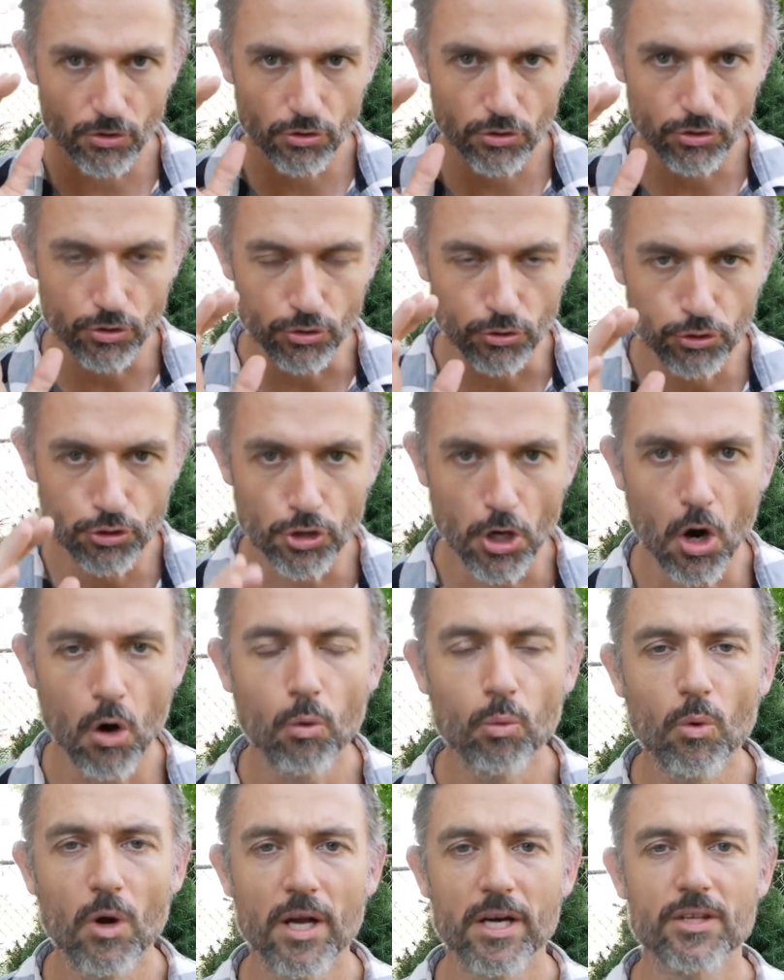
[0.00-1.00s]
you
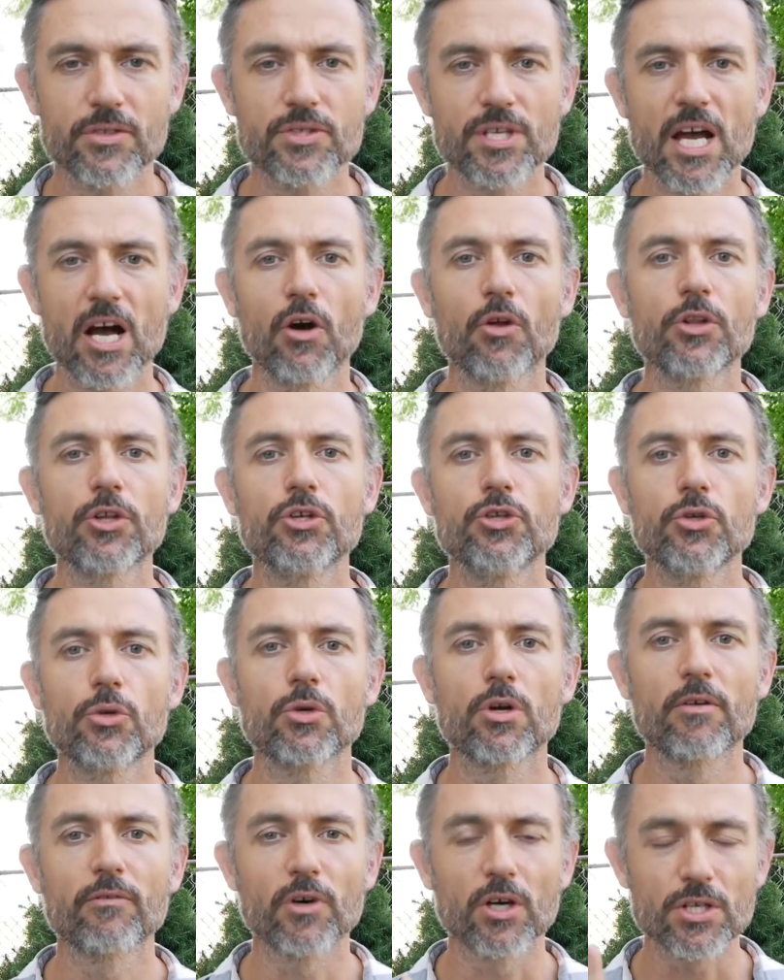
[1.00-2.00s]
don't want to tell the
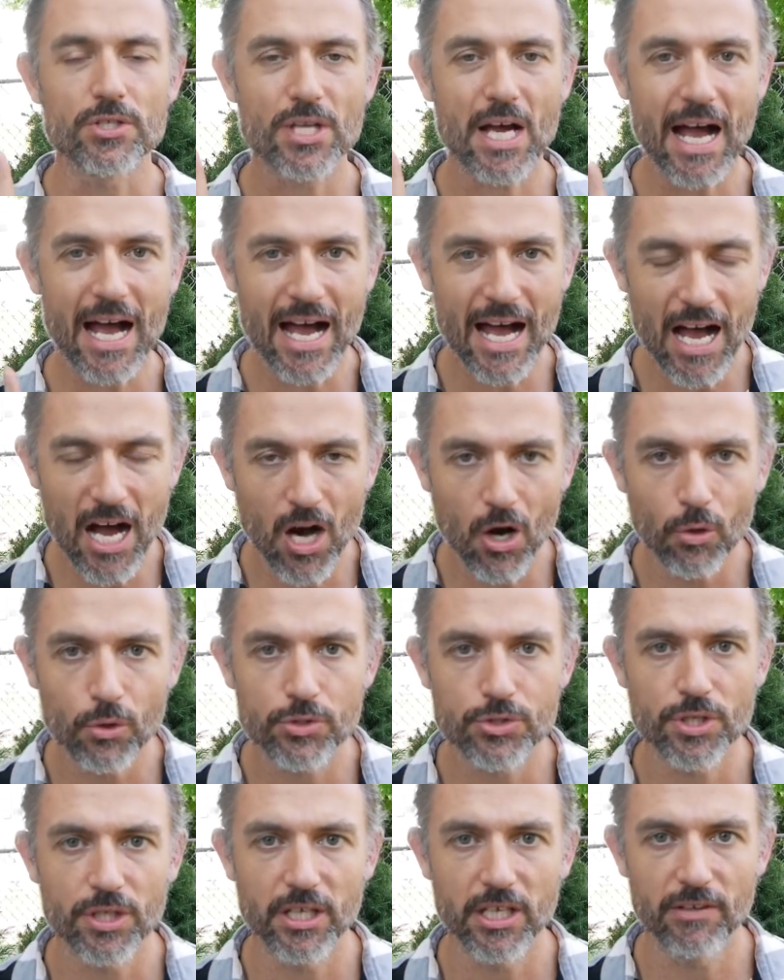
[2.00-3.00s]
universe how
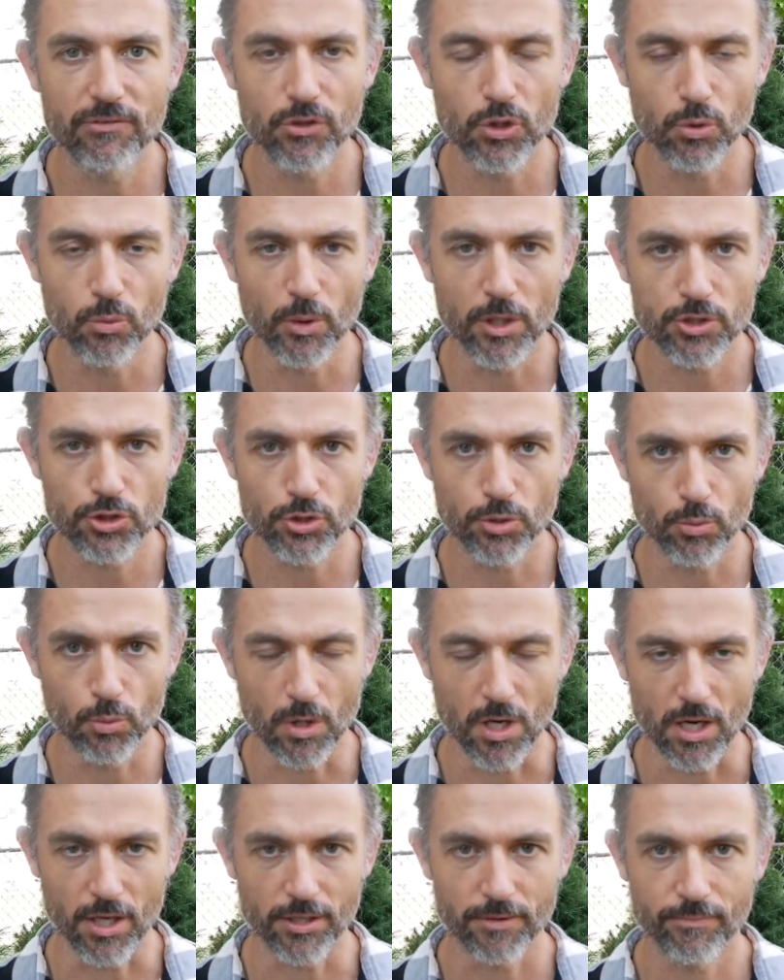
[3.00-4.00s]
to give you what you
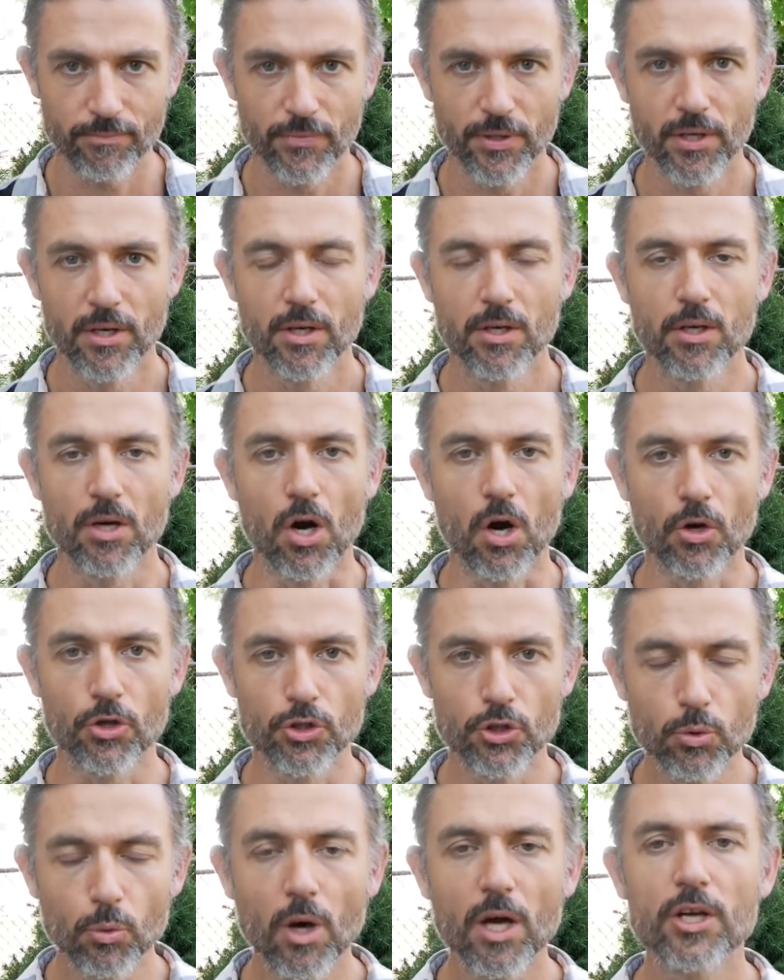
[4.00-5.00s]
want. All
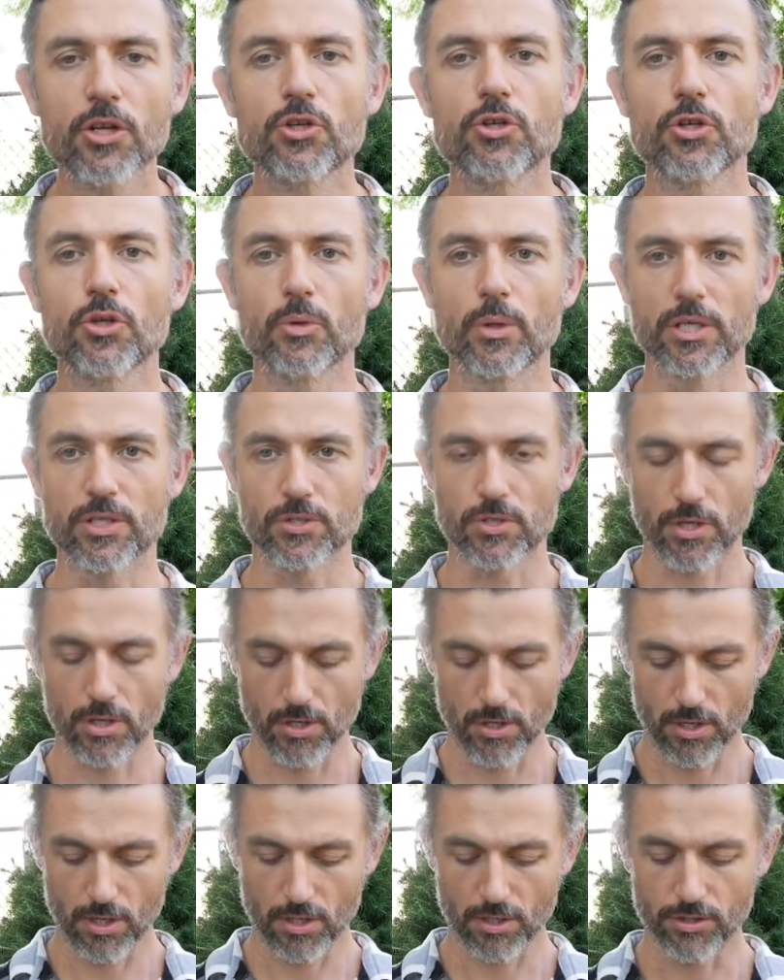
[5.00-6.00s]
you want to do is
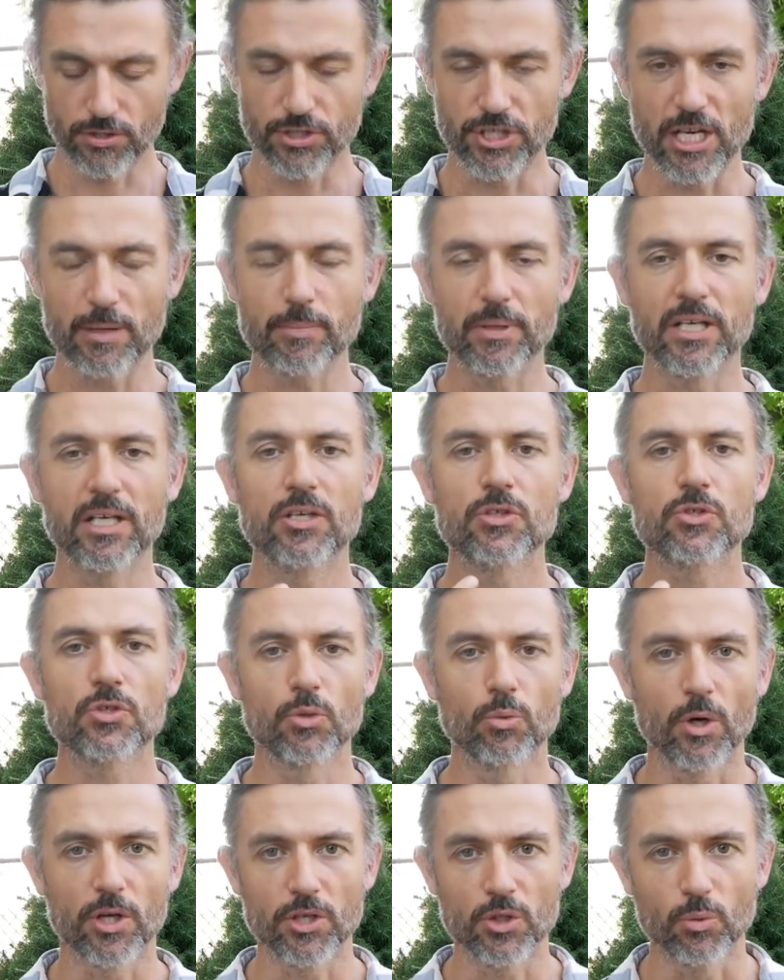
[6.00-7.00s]
deepen into
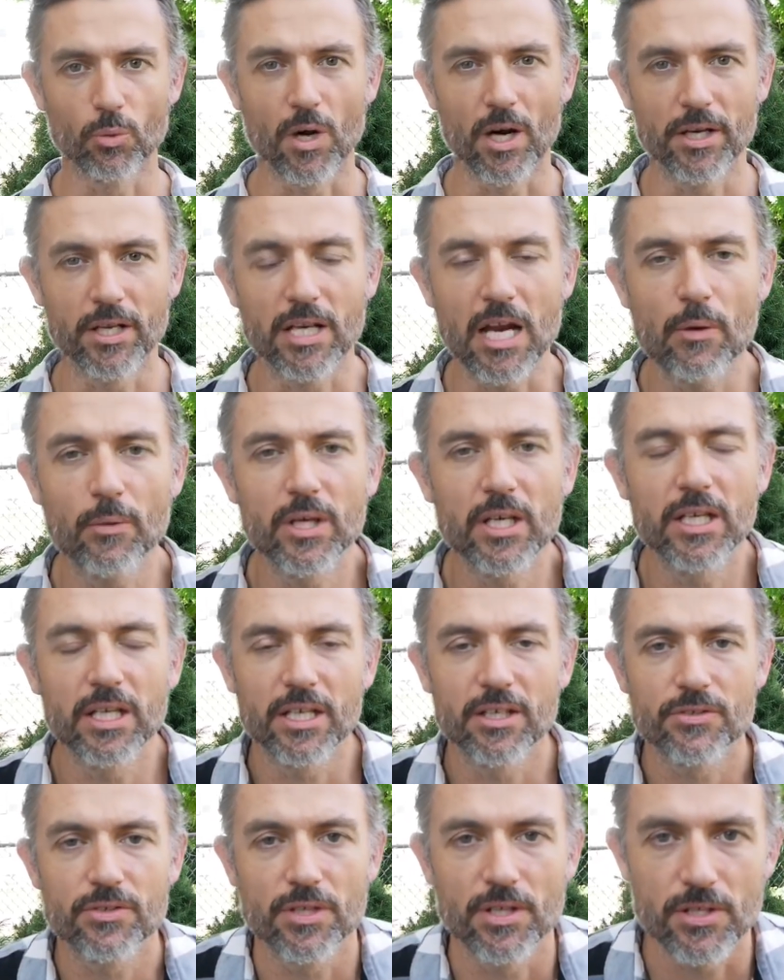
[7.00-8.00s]
what you want. And I want to get
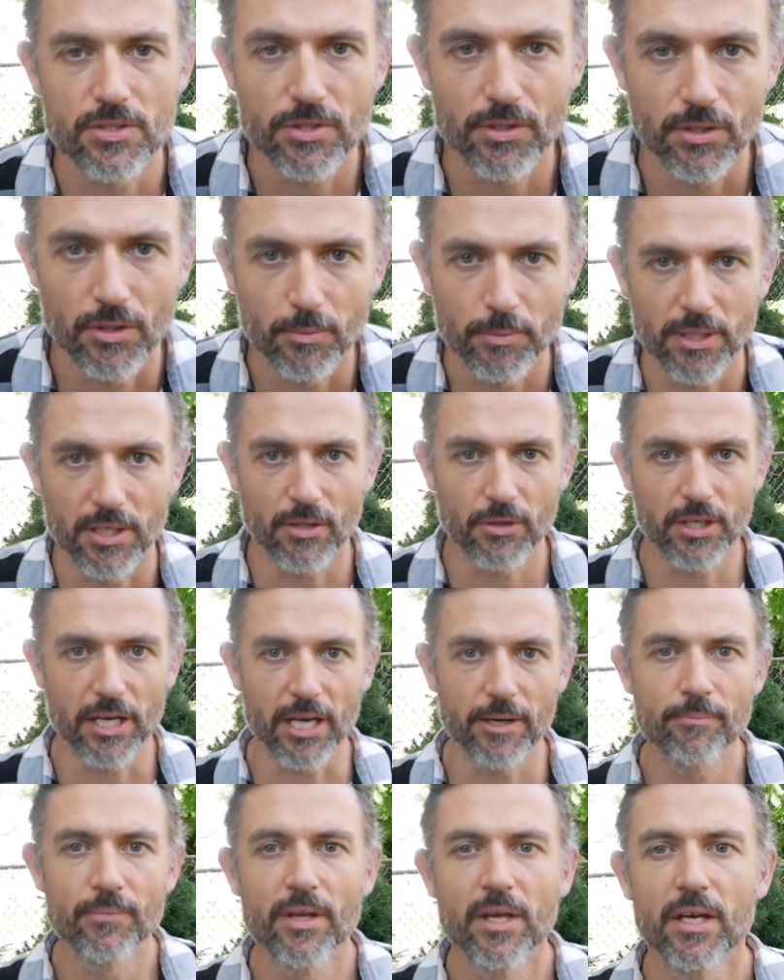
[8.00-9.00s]
into this a little bit,
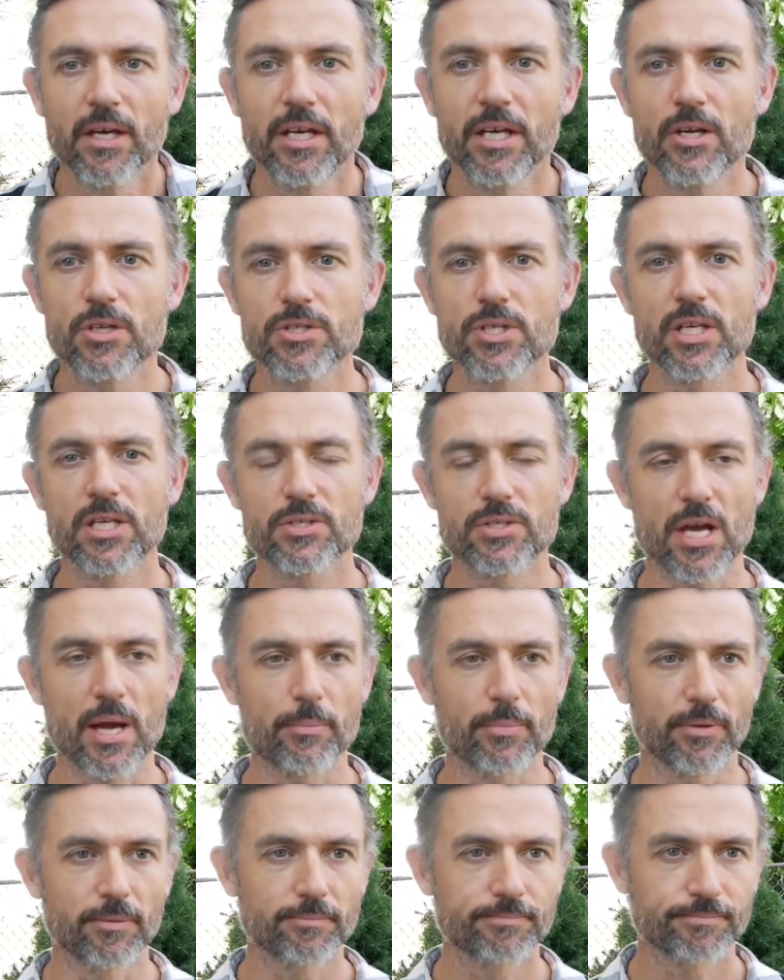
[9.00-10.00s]
okay? Here's an
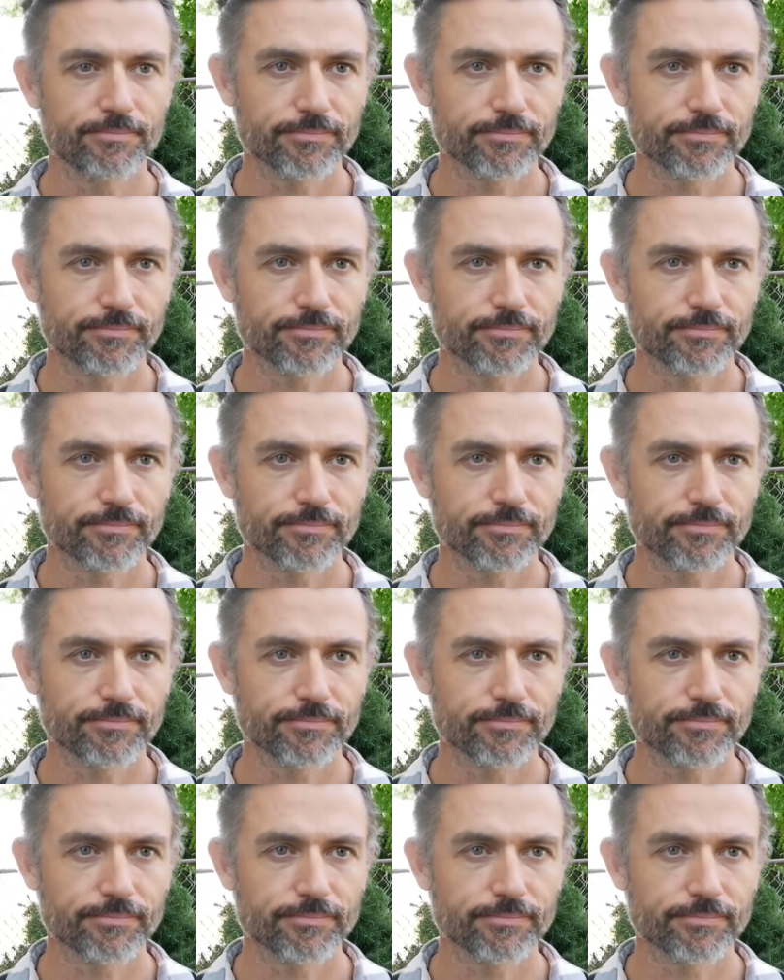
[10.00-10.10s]
example.